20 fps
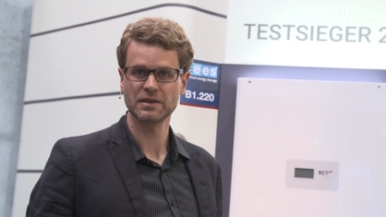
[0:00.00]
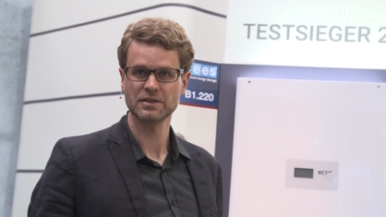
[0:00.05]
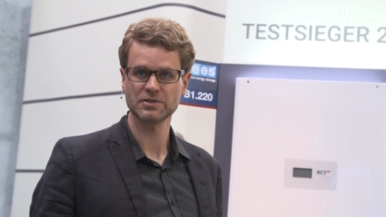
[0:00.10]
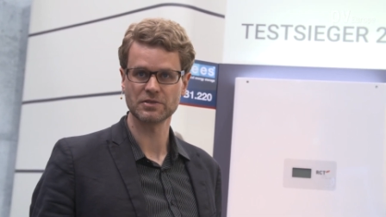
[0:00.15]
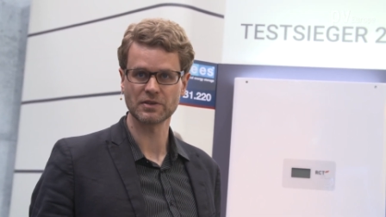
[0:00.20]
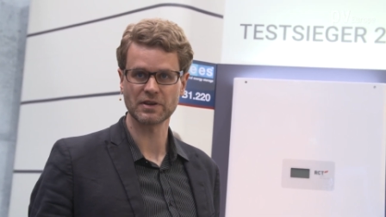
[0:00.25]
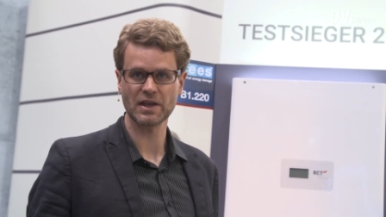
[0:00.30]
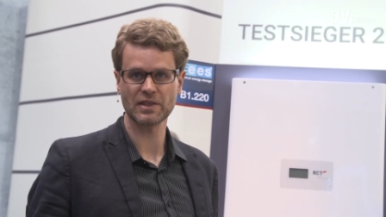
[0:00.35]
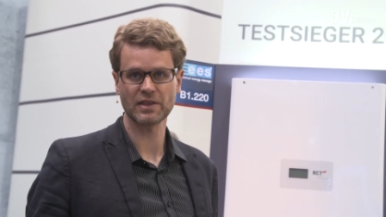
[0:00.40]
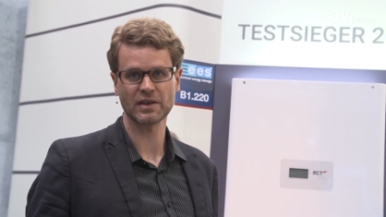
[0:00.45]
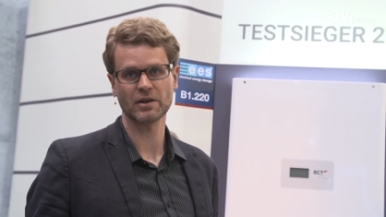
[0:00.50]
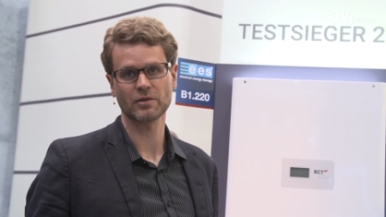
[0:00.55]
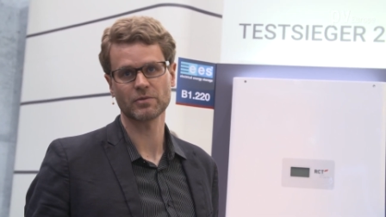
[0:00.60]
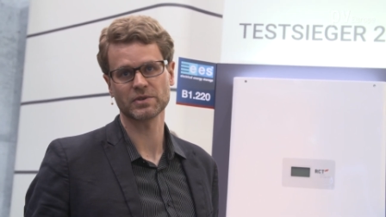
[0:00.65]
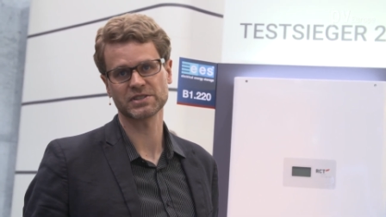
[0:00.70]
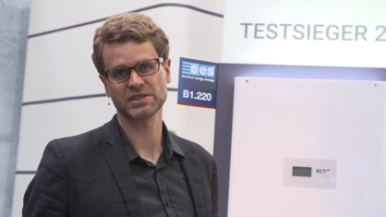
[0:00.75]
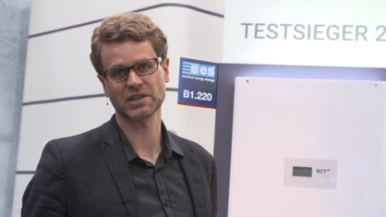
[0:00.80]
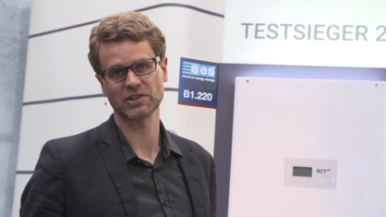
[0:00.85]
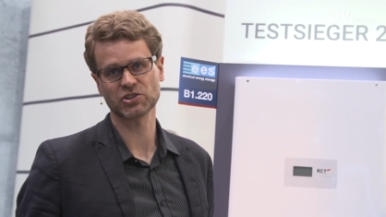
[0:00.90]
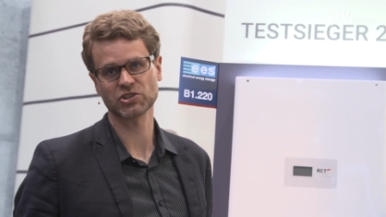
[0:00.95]
together with
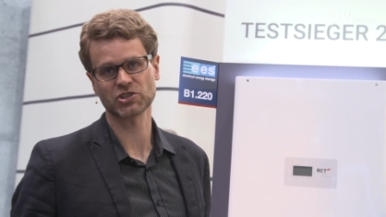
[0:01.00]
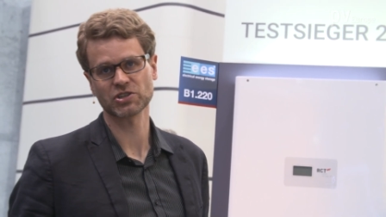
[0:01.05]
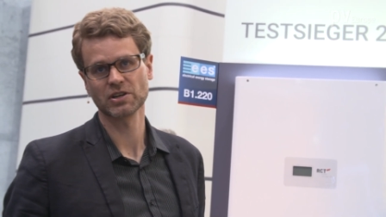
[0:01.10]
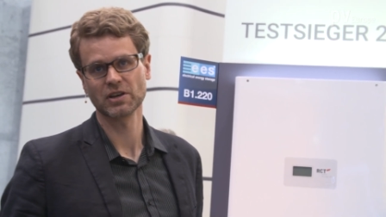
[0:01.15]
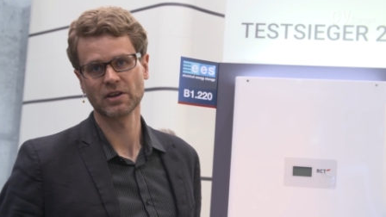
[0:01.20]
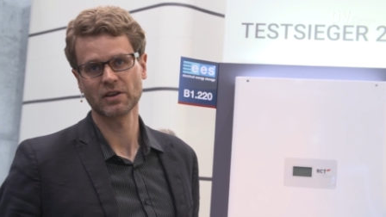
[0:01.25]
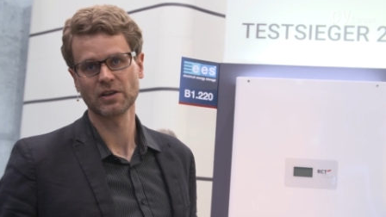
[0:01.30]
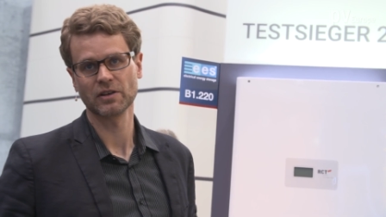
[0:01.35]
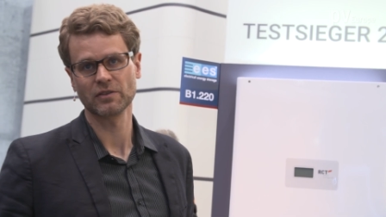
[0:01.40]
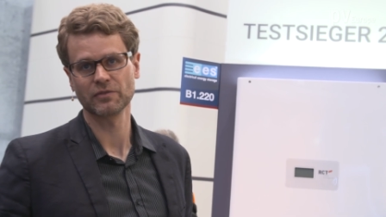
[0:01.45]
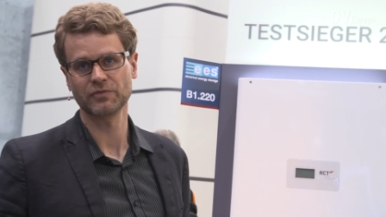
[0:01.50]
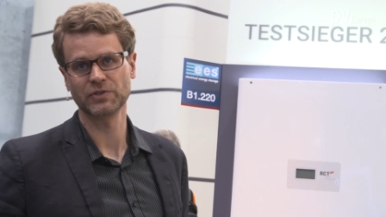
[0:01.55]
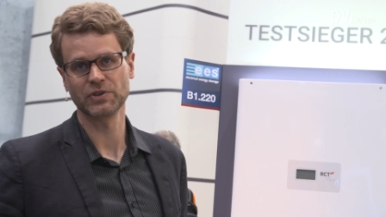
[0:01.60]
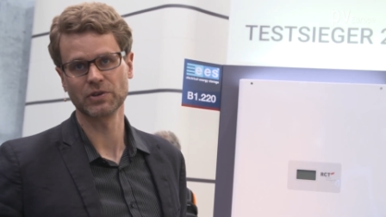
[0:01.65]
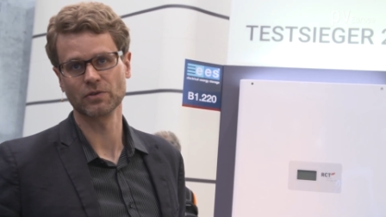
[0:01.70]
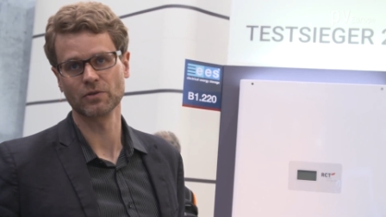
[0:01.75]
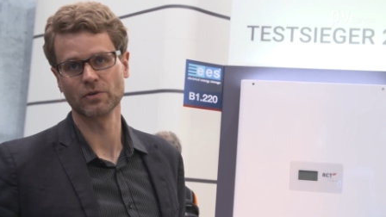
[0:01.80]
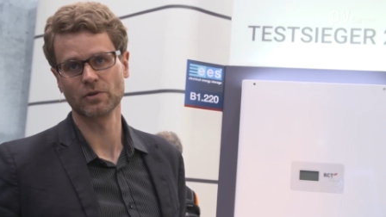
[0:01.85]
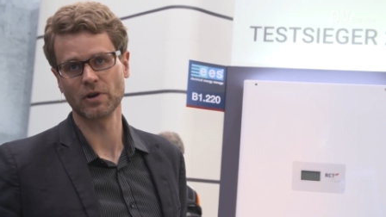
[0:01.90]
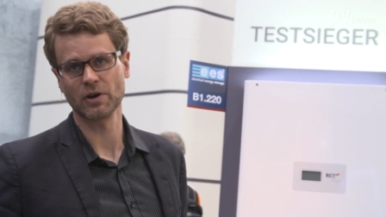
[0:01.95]
such
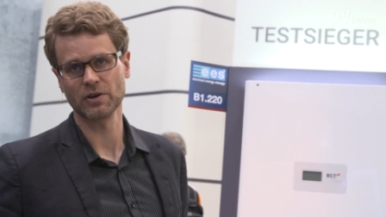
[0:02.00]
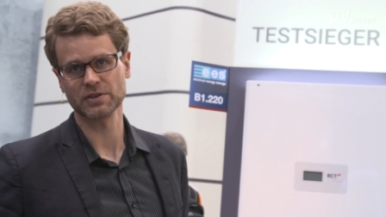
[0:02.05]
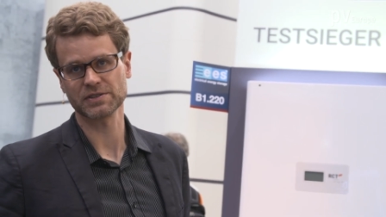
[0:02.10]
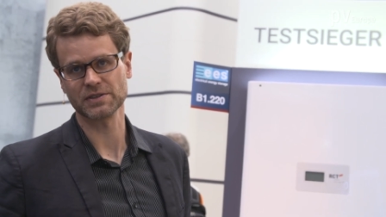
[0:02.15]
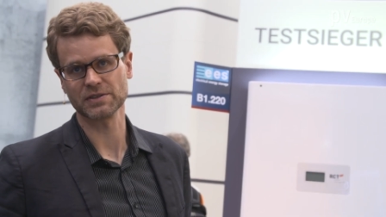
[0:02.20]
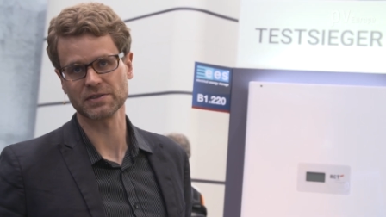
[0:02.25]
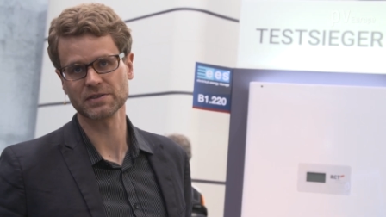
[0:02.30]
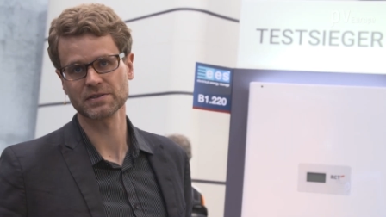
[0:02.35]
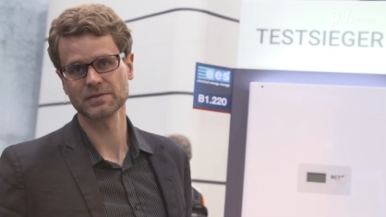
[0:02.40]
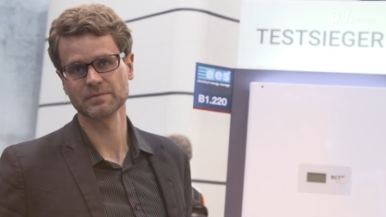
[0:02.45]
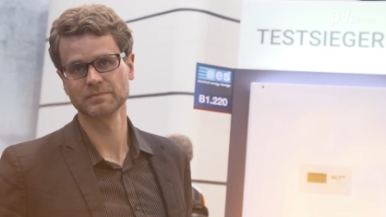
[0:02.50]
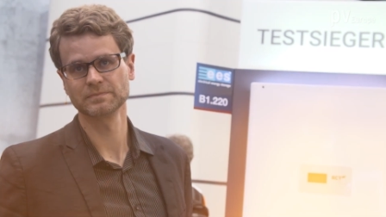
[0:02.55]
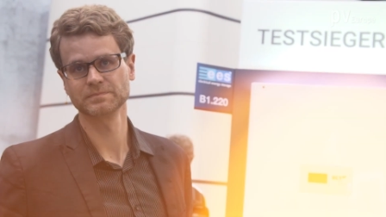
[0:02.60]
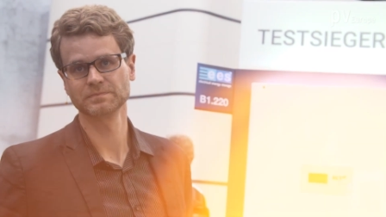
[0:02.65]
few losses.